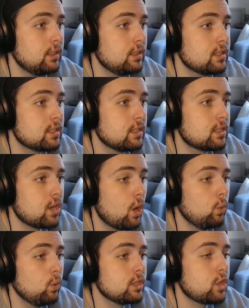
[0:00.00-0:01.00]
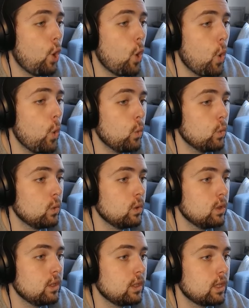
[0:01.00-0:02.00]
Let's, let's go. Let's go.
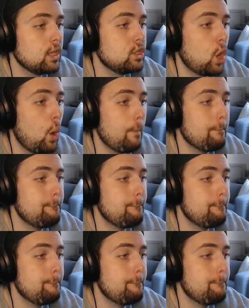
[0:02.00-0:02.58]
Get your...